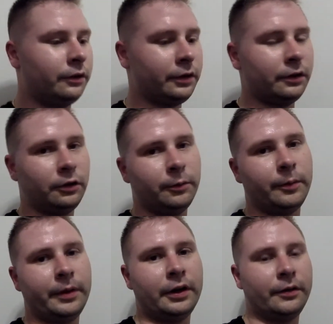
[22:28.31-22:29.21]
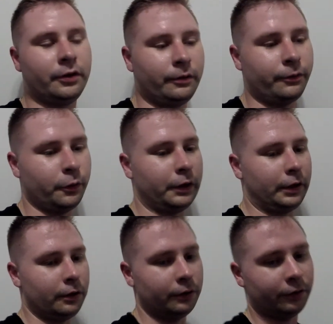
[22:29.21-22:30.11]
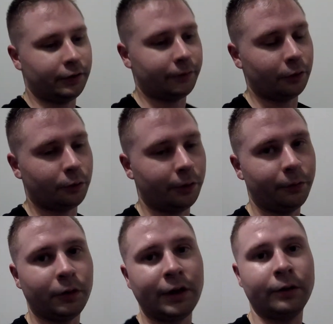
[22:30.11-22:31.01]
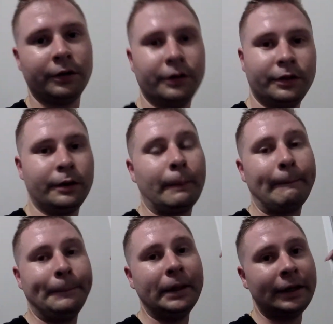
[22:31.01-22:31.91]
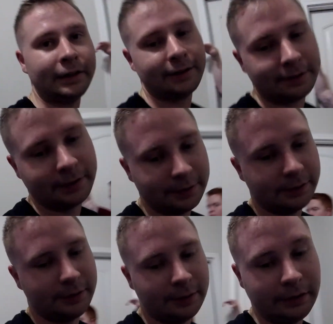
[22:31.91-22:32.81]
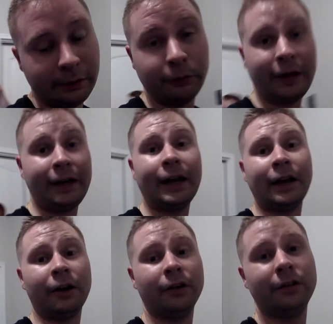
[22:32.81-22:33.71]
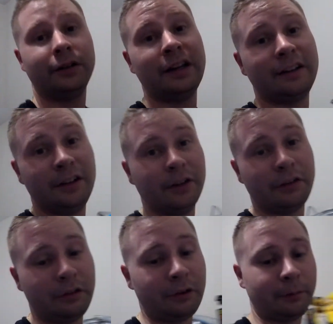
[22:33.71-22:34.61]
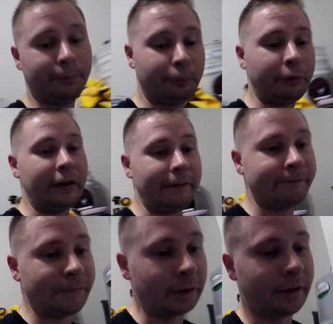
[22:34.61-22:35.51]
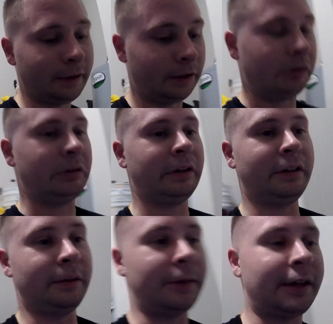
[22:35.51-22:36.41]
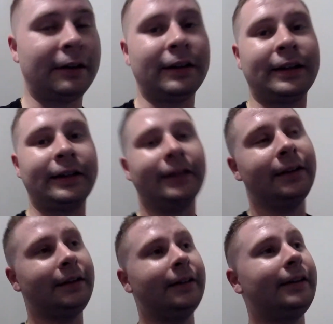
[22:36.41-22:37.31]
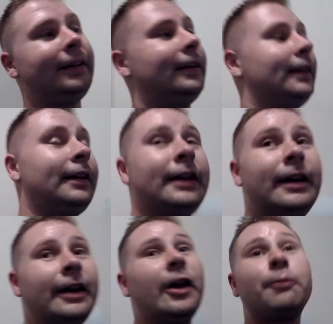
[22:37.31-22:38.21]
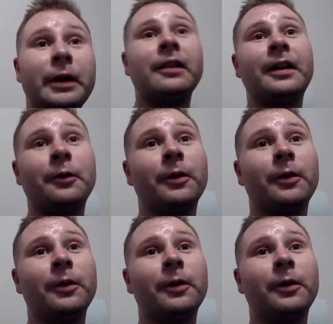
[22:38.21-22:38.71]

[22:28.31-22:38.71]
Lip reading: looking a little bit better after it fully cures after 24 hours. But right now, it does look pretty fucking good. I'm not going to lie. It's been a lot of